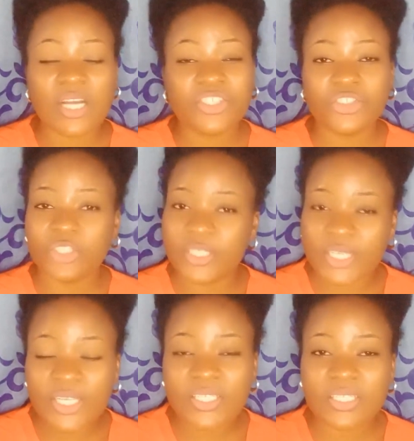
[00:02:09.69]
she
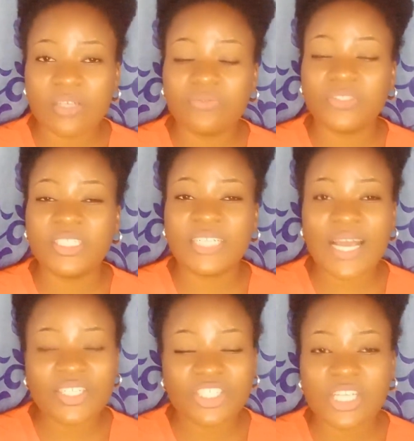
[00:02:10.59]
needs a
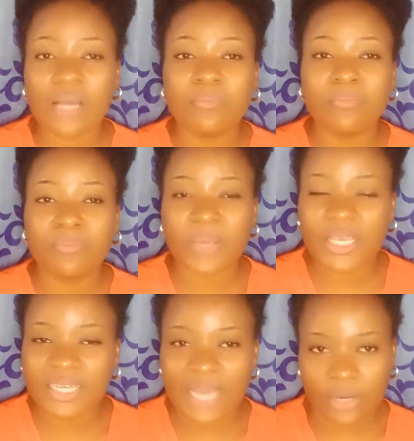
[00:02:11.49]
financial
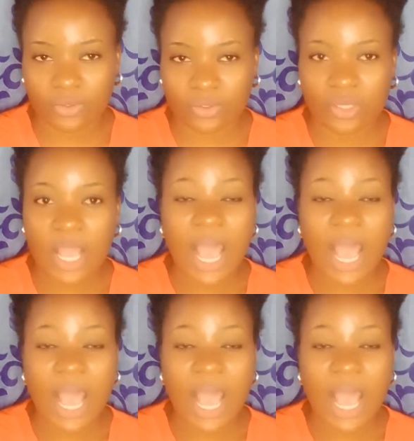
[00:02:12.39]
bailout.